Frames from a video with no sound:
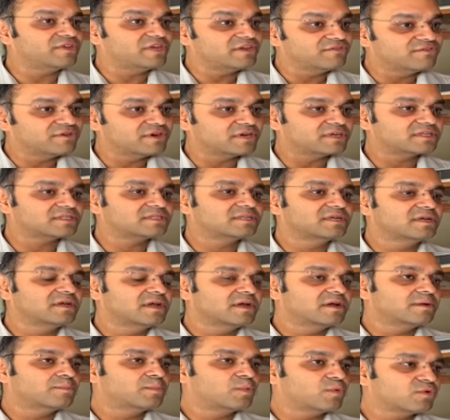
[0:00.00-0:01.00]
fevers
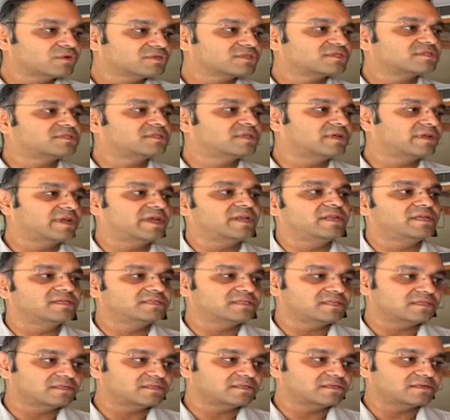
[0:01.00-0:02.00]
post the
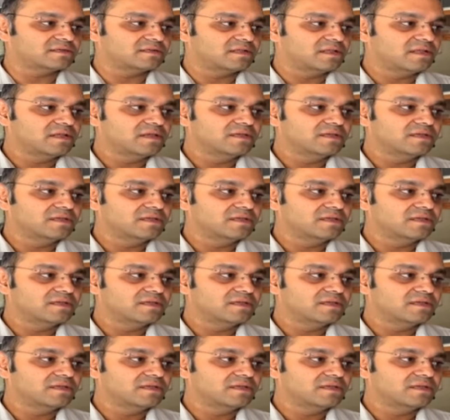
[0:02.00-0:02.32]
rainy season.